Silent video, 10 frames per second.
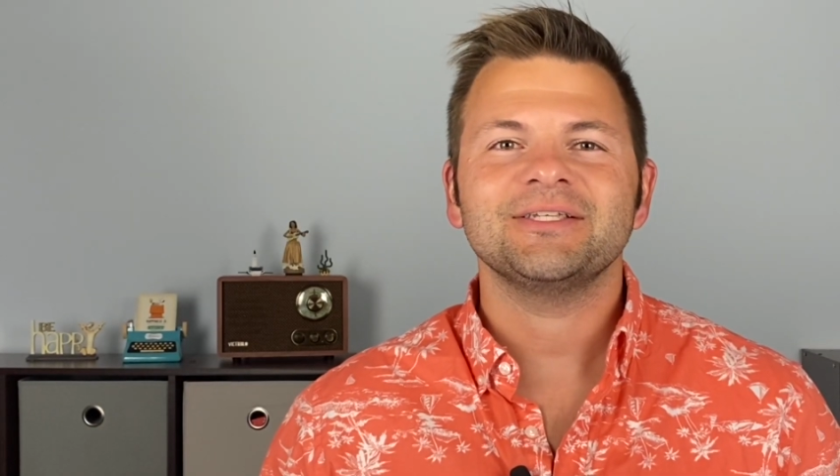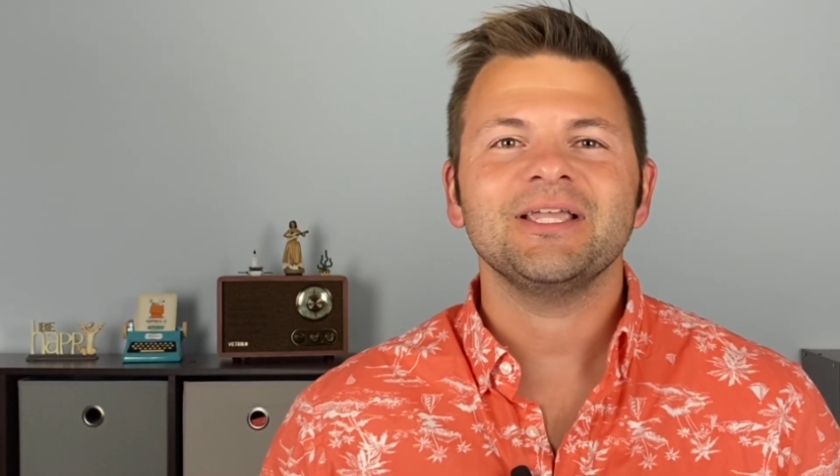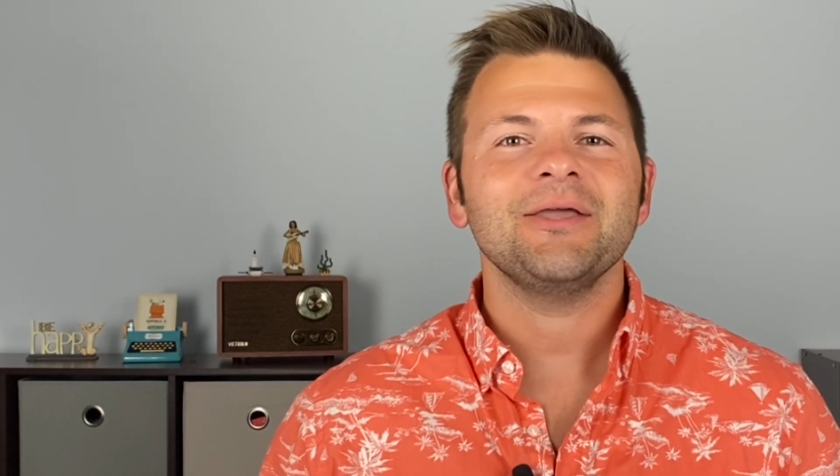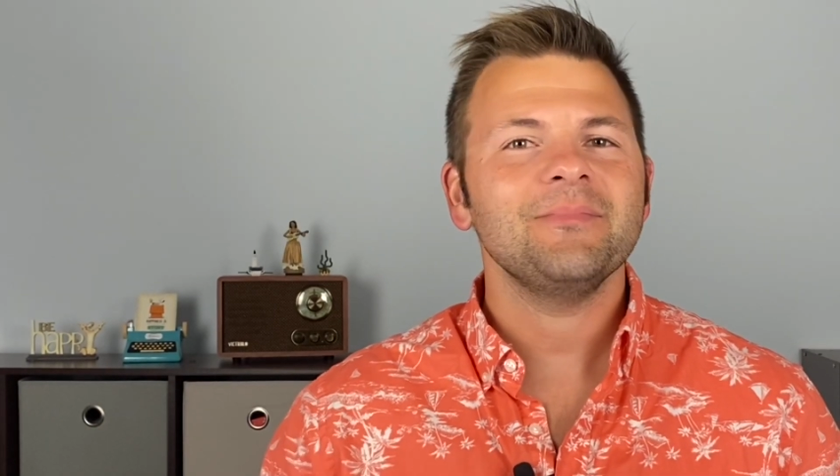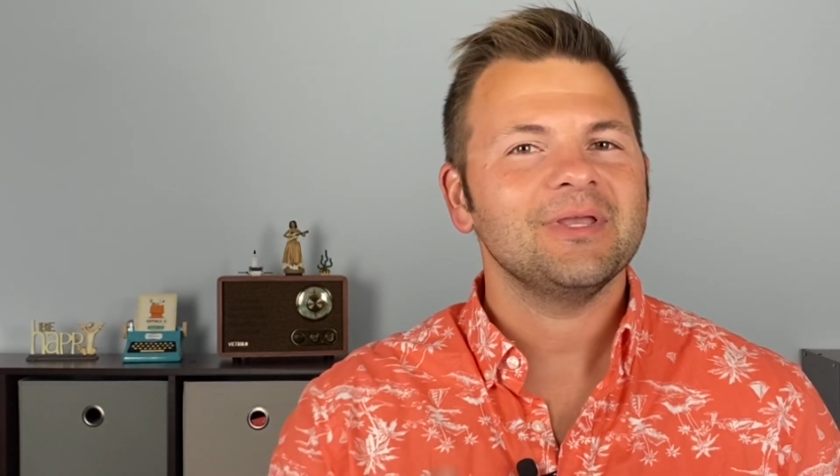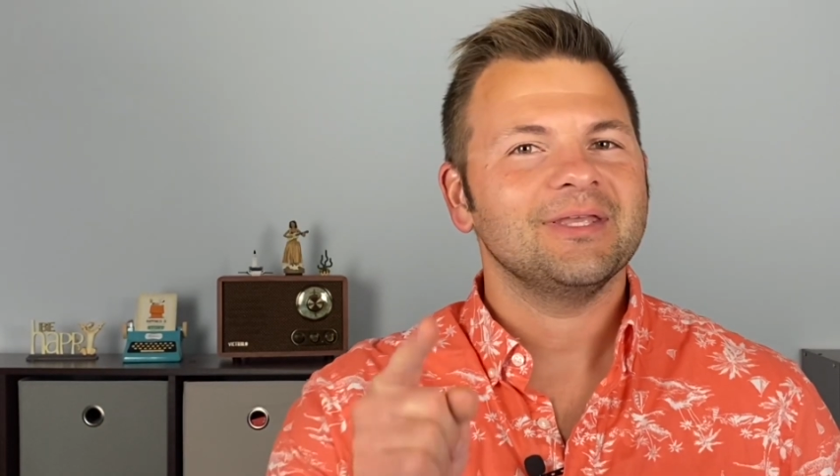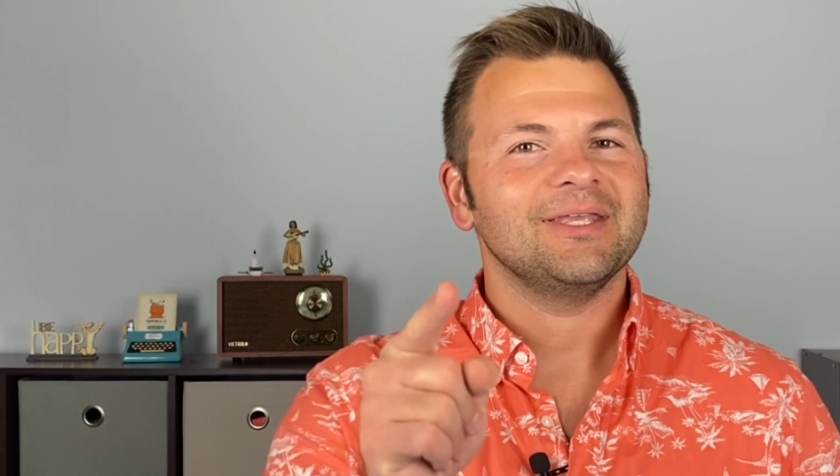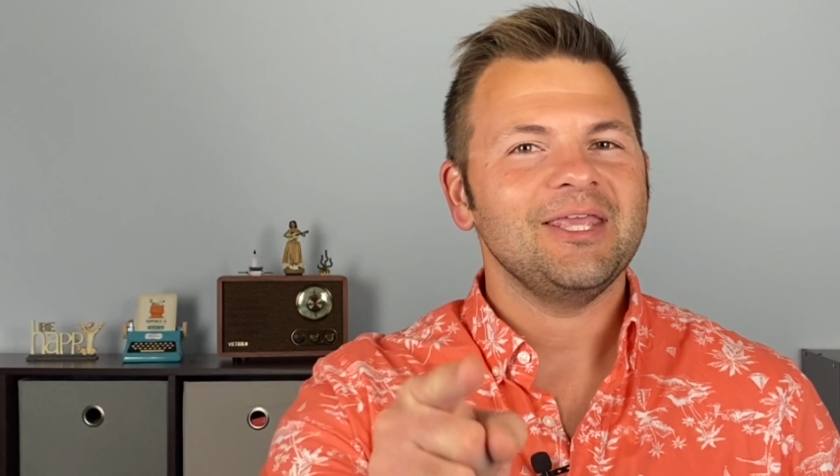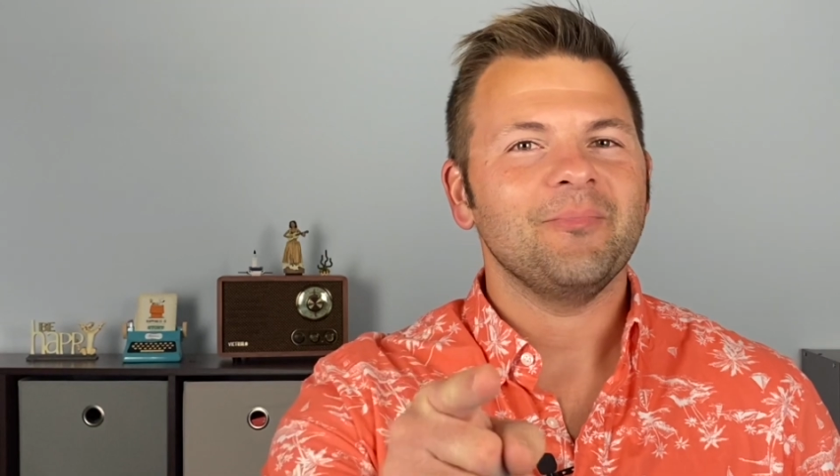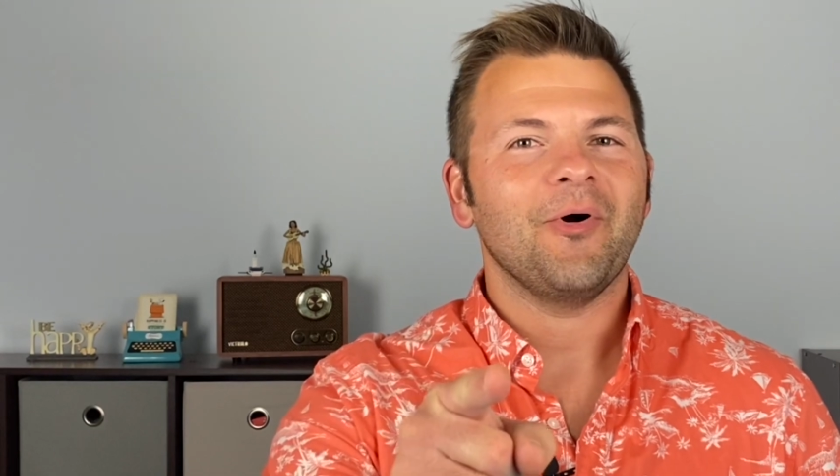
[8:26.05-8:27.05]
time,
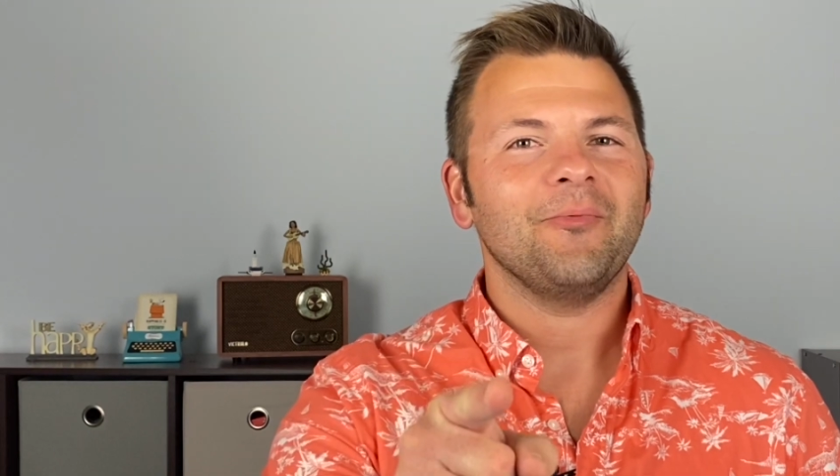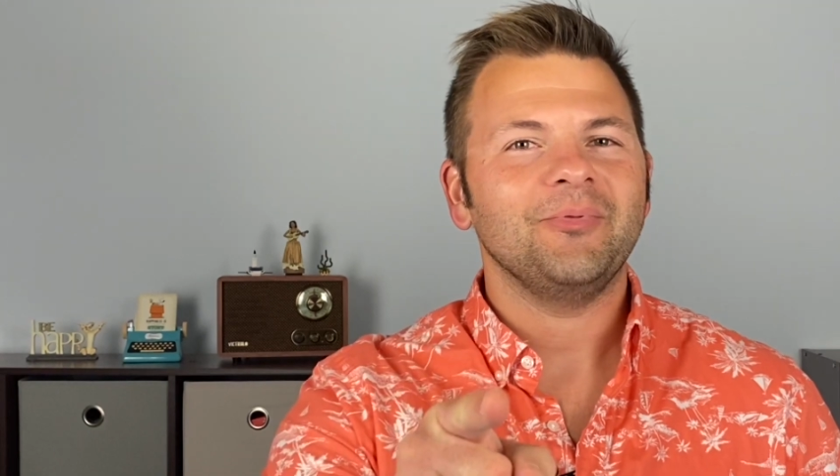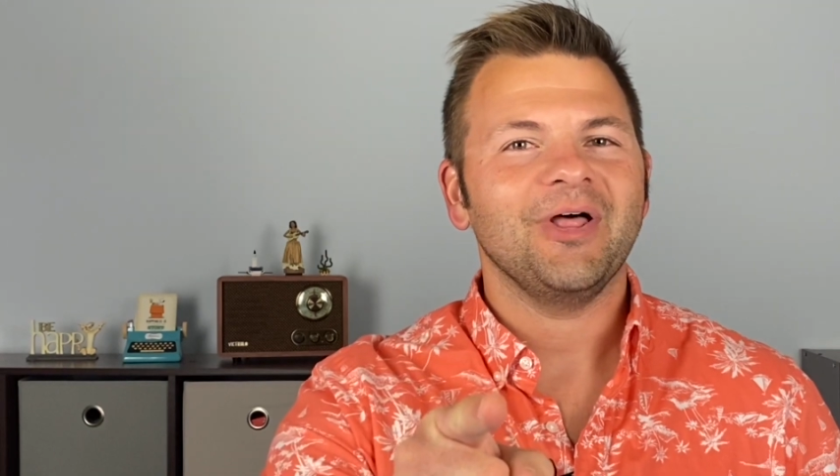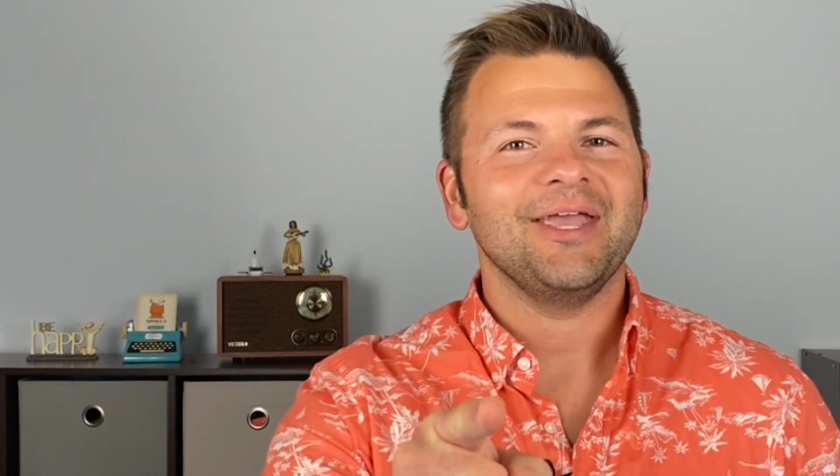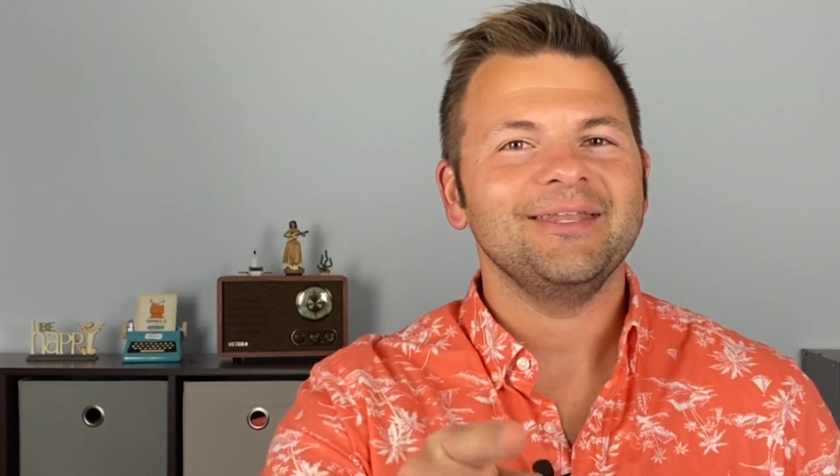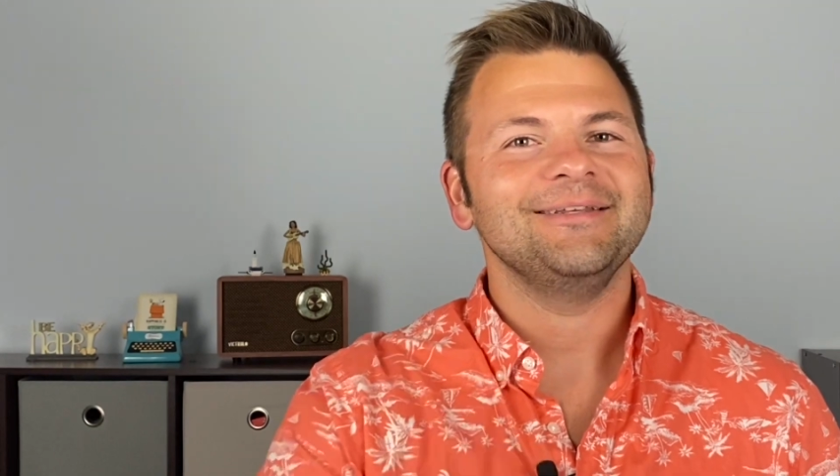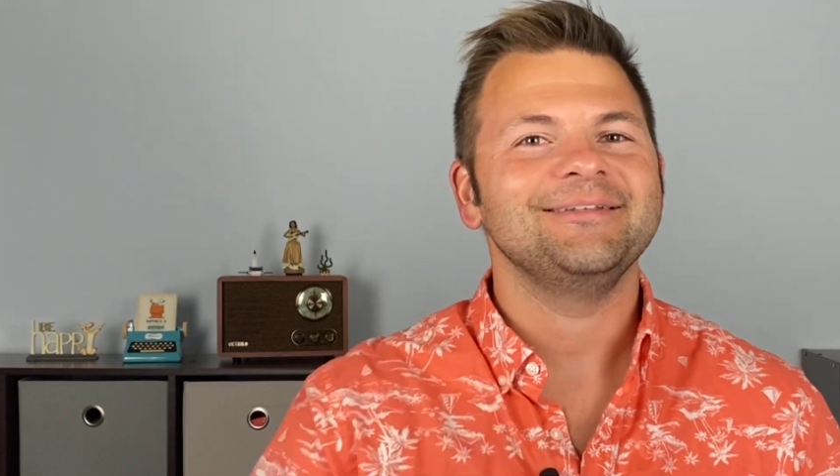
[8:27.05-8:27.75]
keep on playing.